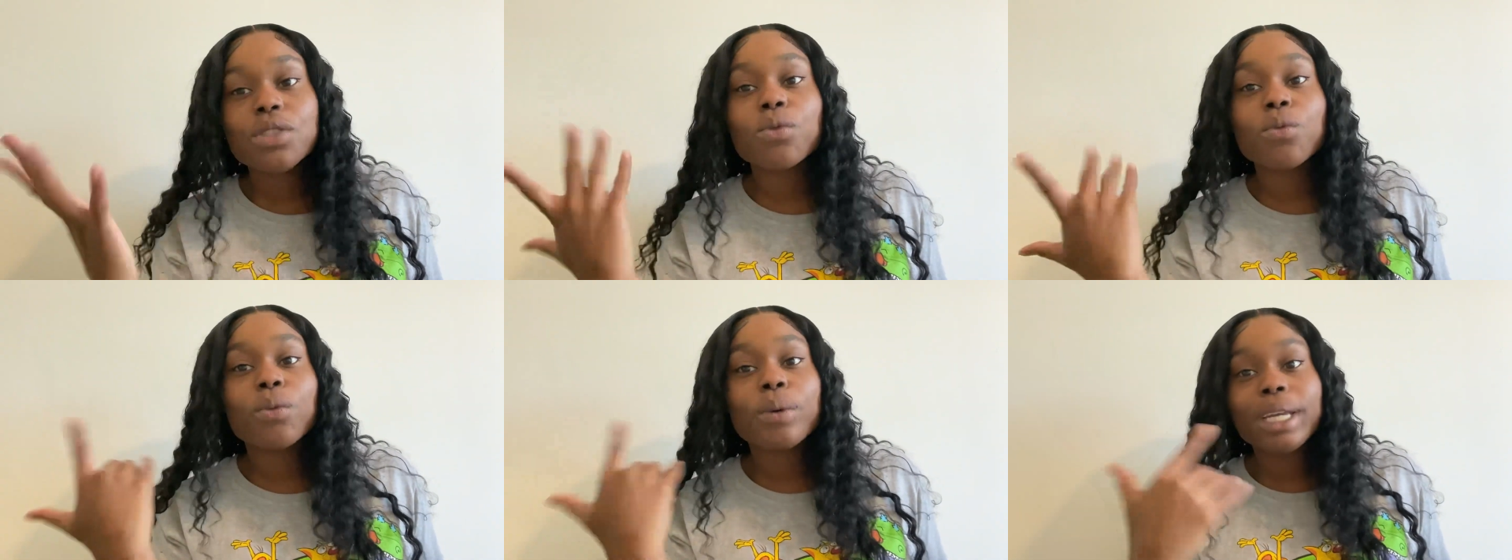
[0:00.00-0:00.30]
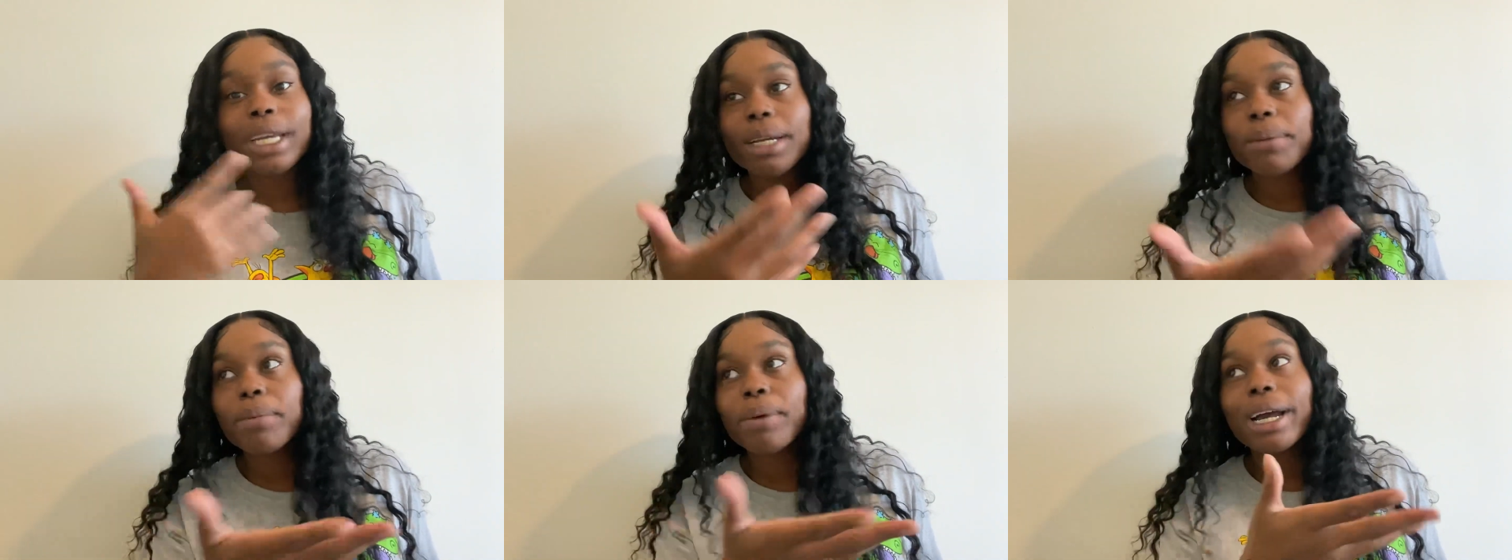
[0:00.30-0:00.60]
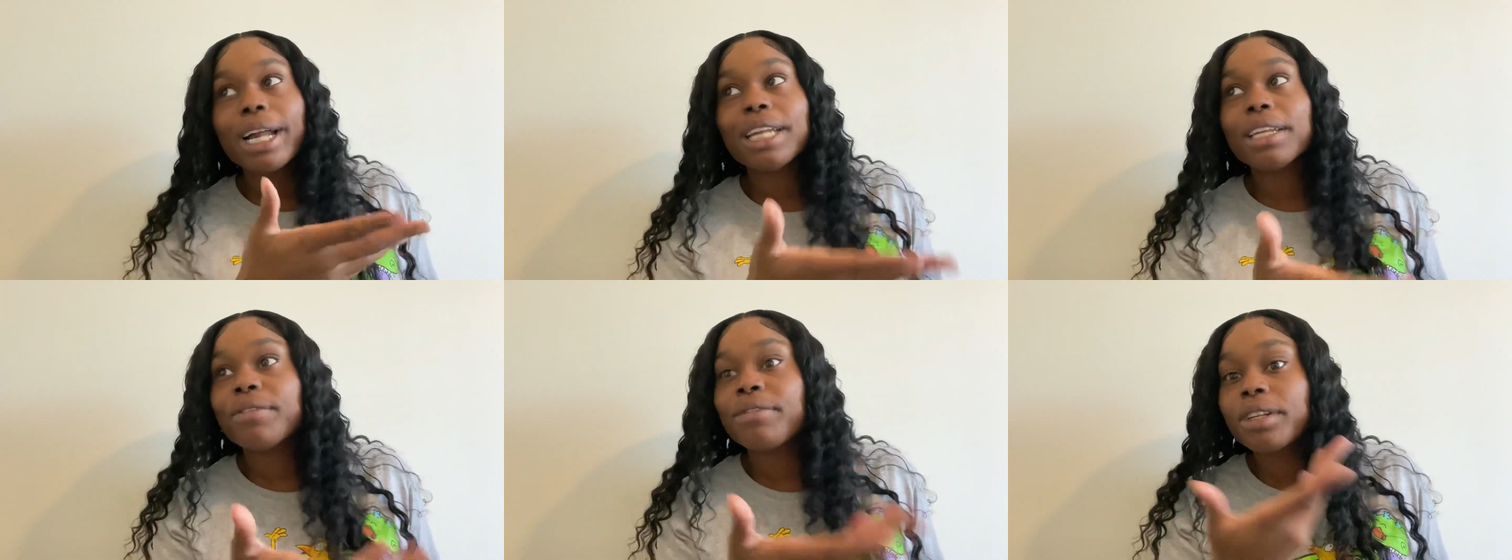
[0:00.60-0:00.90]
we
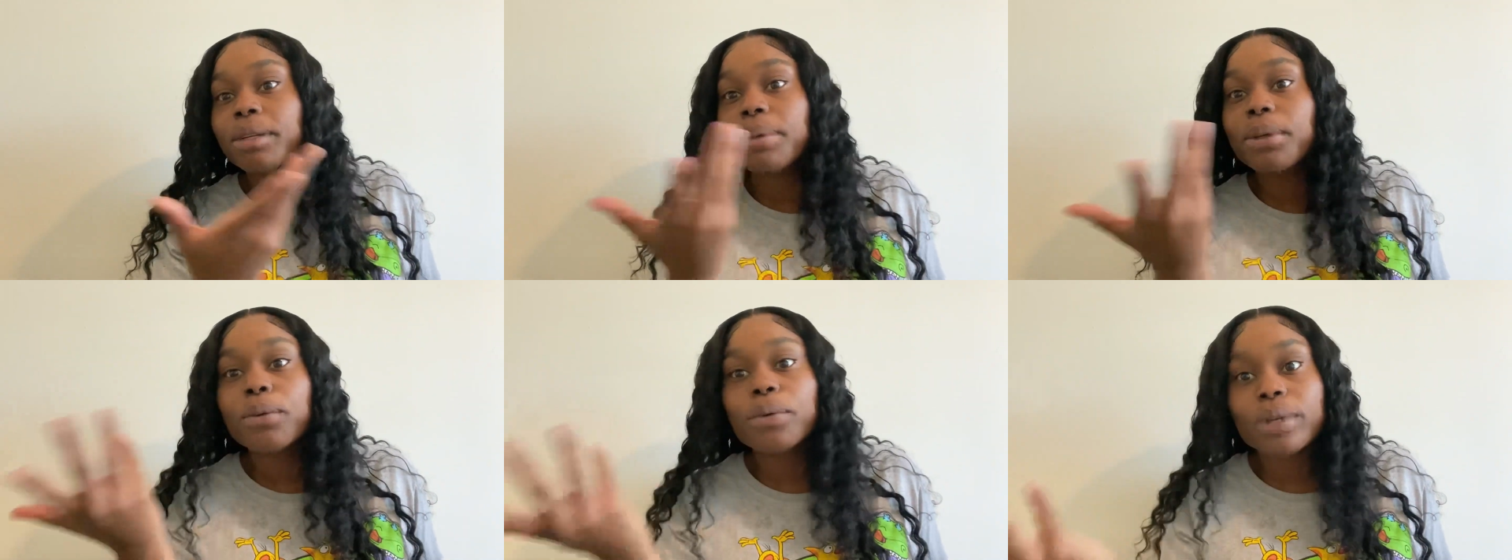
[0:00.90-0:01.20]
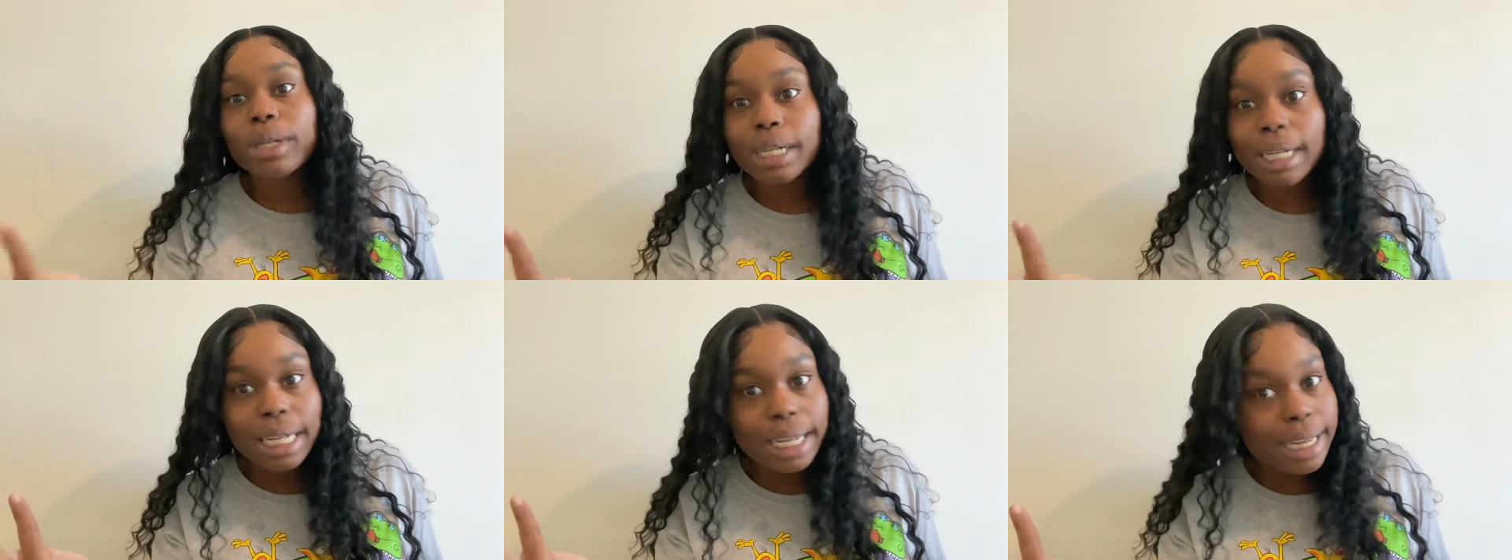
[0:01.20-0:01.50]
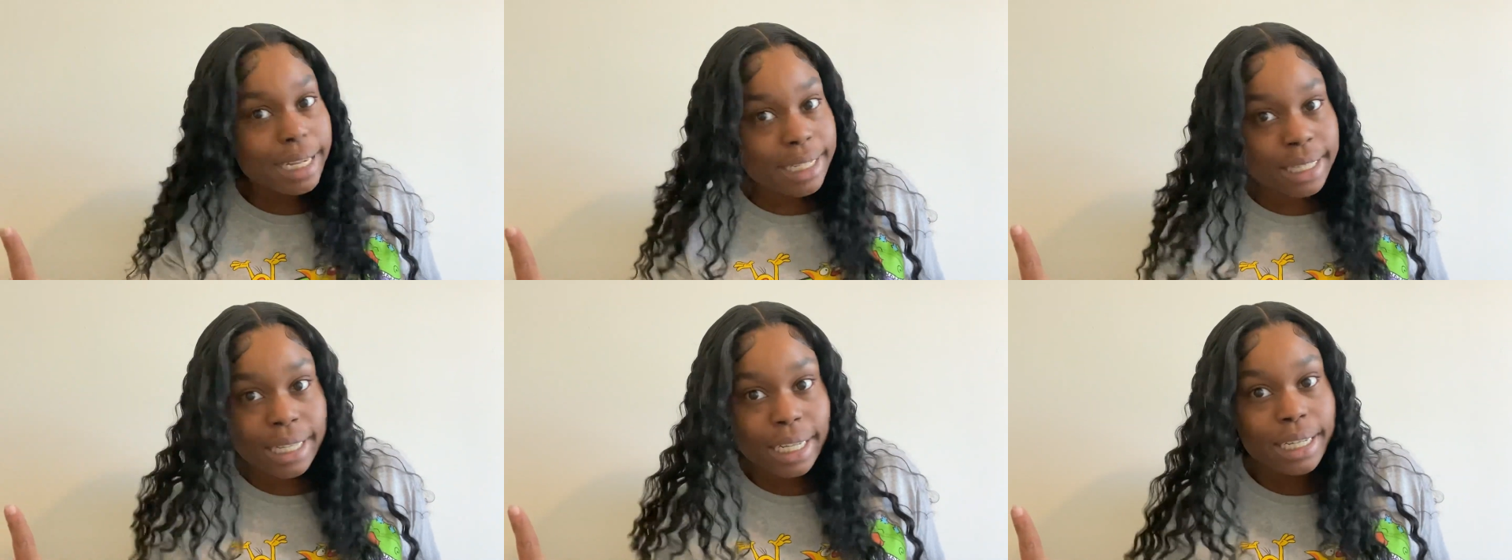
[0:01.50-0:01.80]
probably finna be one of the
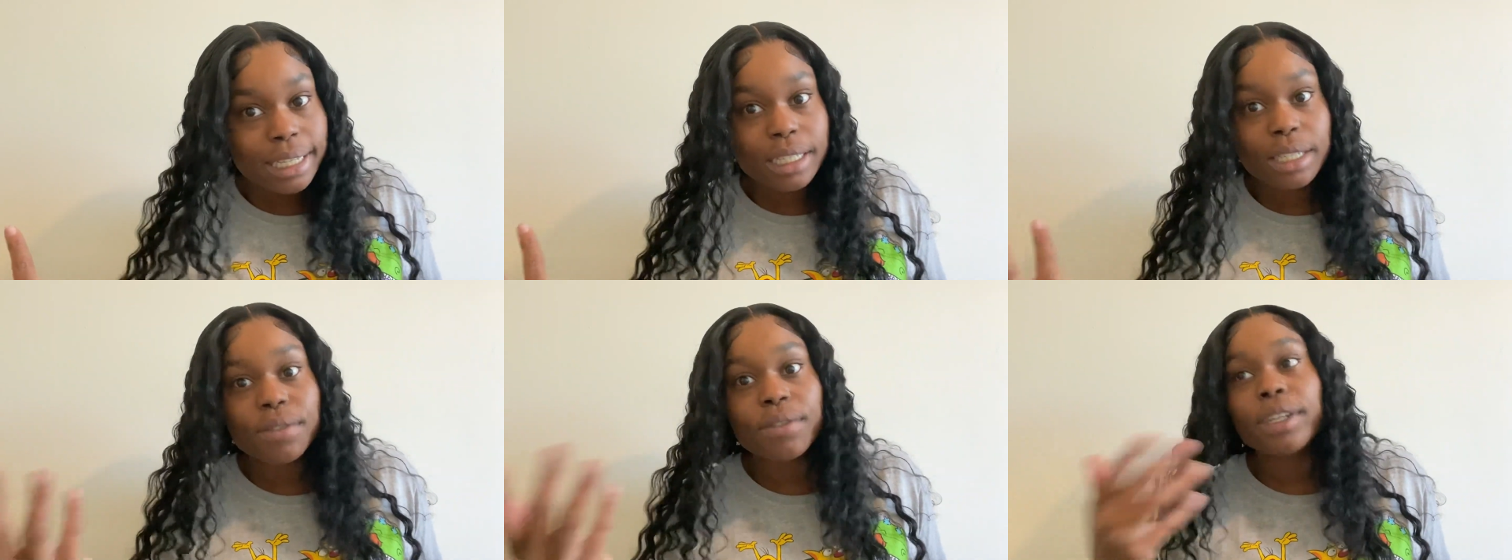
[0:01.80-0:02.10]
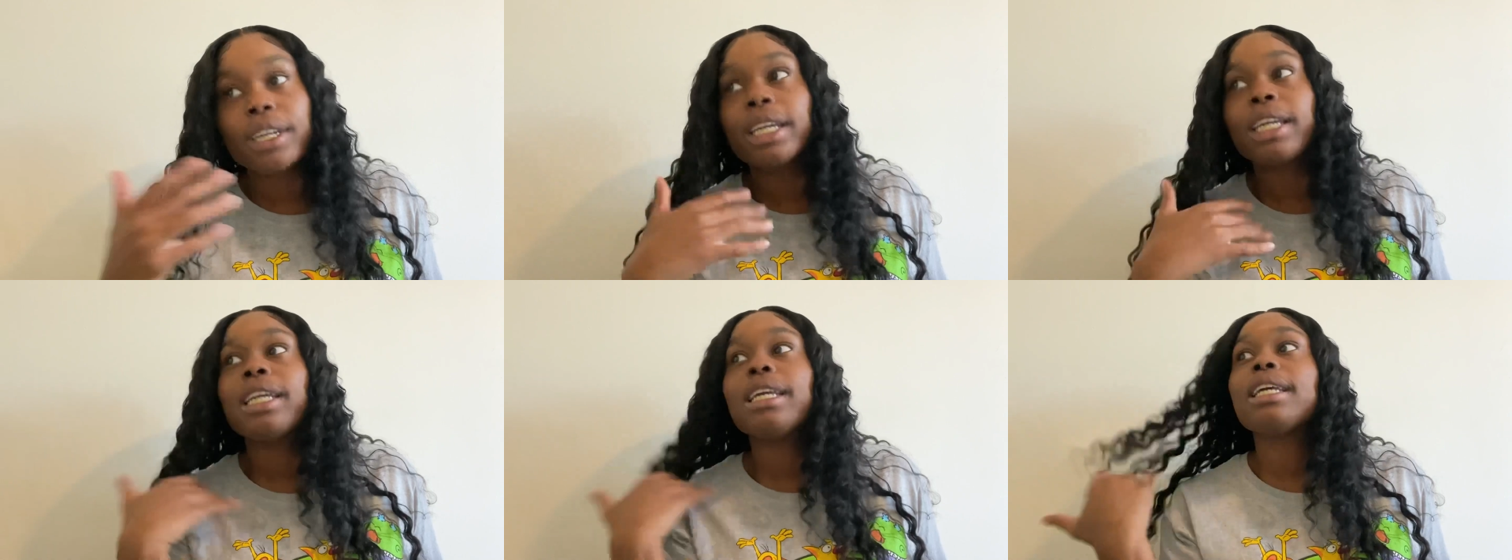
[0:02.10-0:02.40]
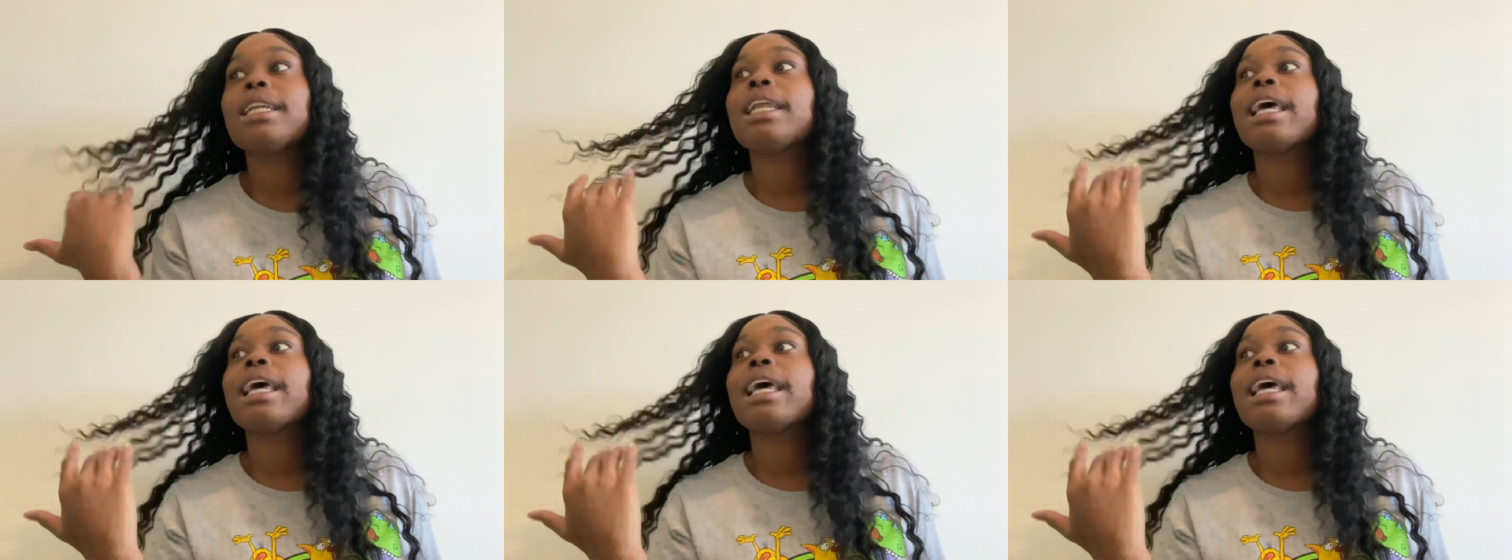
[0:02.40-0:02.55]
last states it's gonna hit.